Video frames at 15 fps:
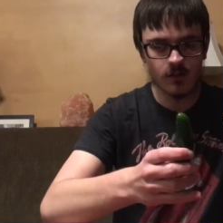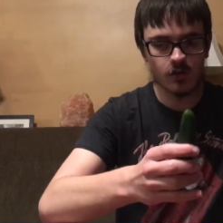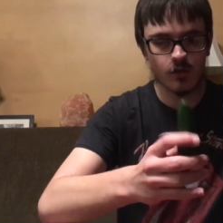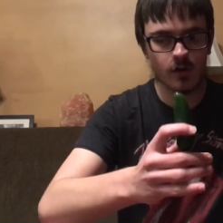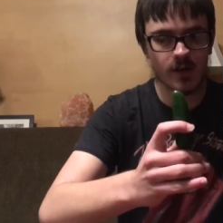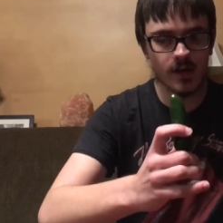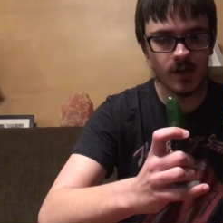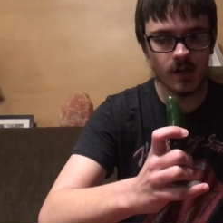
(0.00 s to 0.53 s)
in
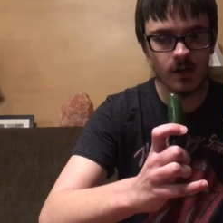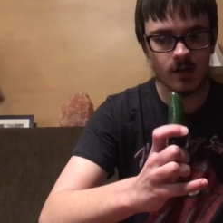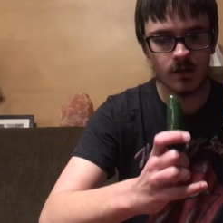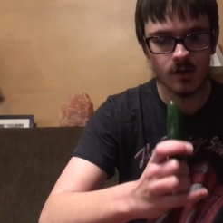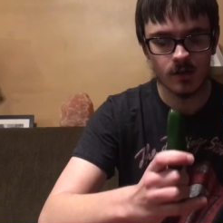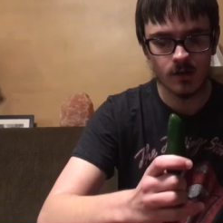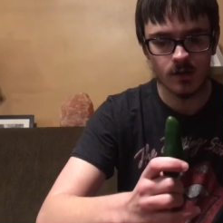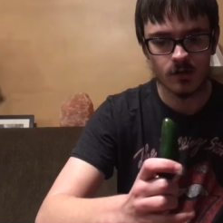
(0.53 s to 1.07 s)
three,
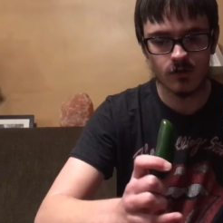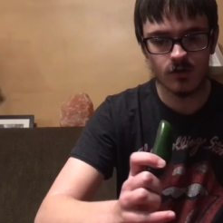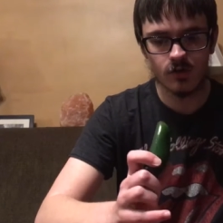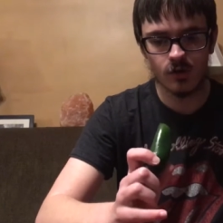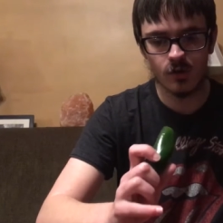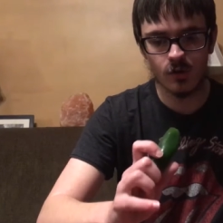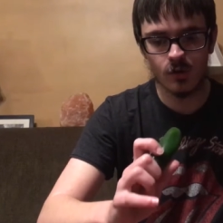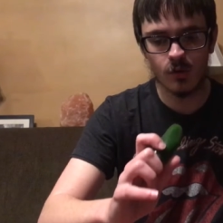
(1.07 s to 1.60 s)

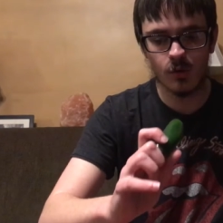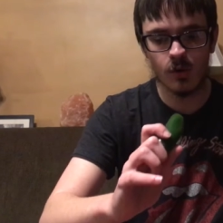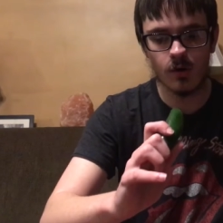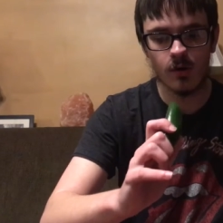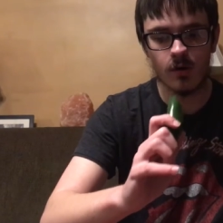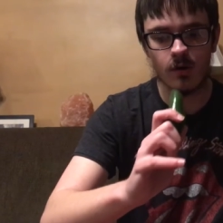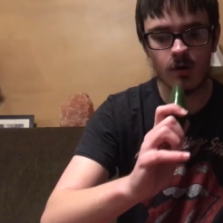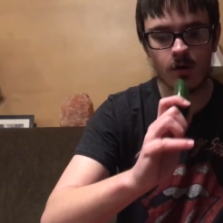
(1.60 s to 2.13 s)
two,
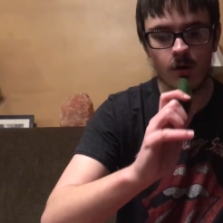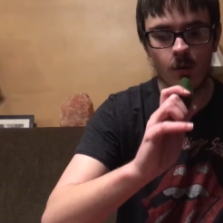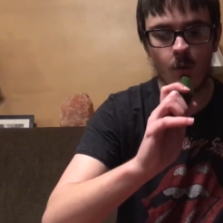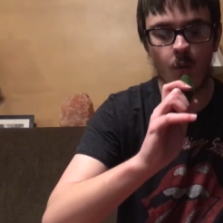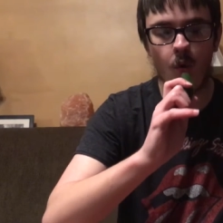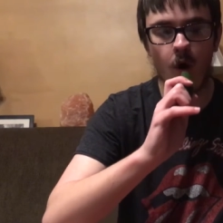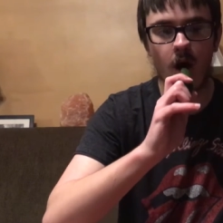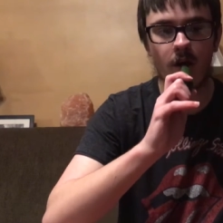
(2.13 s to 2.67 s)

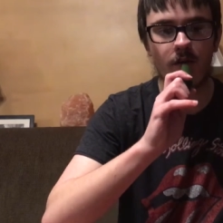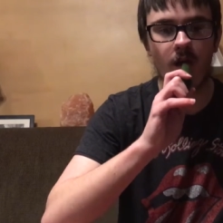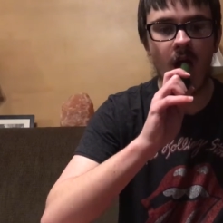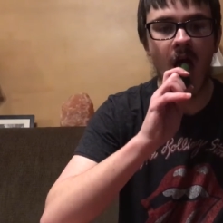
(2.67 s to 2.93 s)
one.